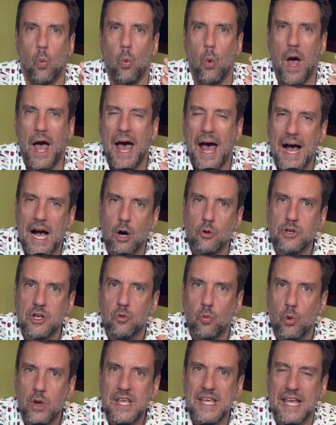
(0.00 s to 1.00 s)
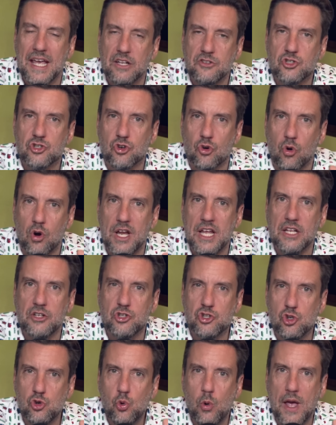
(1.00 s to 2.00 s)
How did we enter
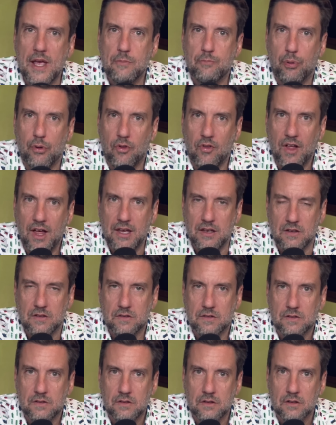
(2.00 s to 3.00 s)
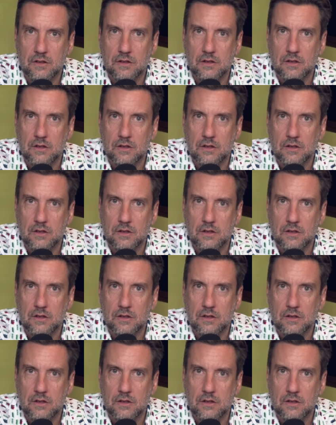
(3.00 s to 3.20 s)
into a place